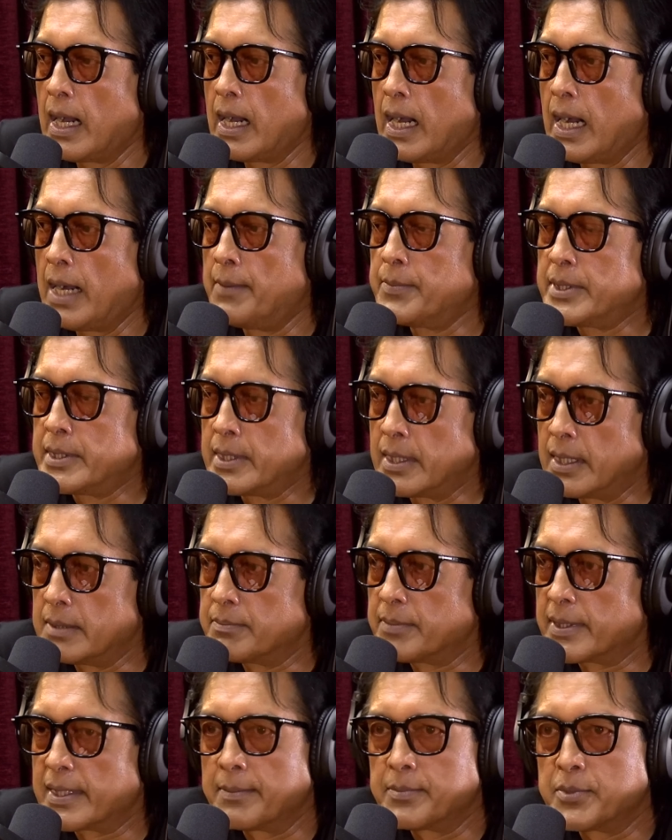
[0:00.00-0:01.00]
I'm young,
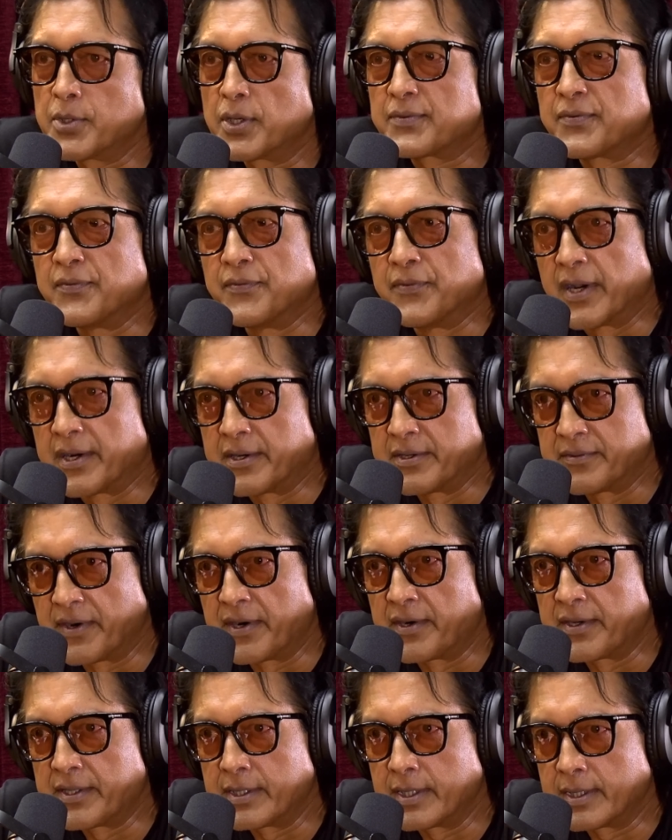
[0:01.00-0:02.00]
but I'm not very,
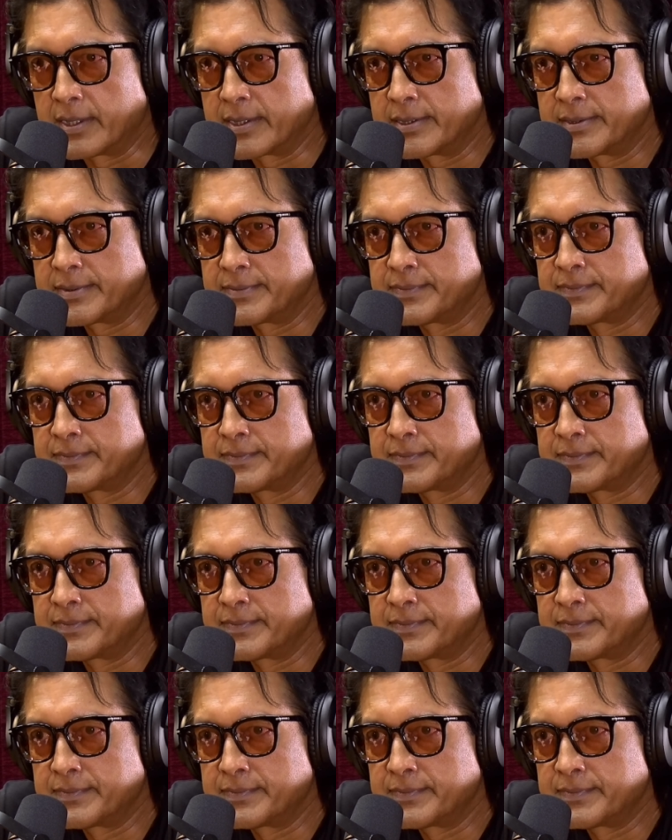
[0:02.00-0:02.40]
very young.